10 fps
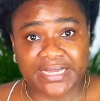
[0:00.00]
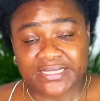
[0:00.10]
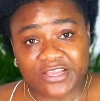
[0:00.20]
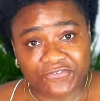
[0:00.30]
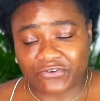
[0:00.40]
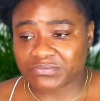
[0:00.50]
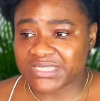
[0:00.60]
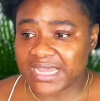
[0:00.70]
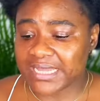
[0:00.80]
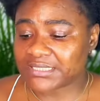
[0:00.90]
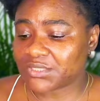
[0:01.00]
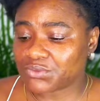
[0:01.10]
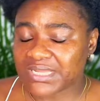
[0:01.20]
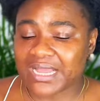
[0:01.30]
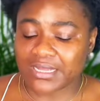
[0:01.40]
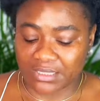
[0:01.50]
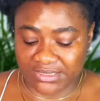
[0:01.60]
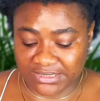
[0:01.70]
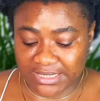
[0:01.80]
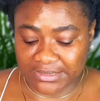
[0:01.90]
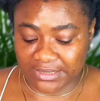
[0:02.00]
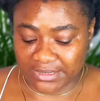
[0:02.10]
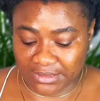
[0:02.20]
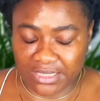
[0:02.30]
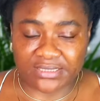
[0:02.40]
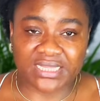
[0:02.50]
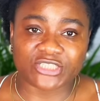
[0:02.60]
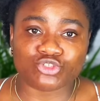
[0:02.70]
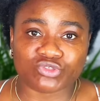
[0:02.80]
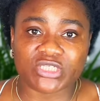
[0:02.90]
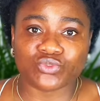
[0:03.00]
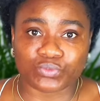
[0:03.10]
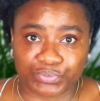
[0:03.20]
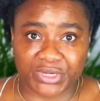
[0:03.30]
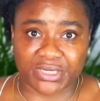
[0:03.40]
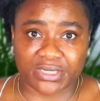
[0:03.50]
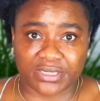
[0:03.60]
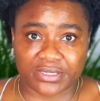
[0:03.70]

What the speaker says: Then from there, they will now tick the things that you need to bring.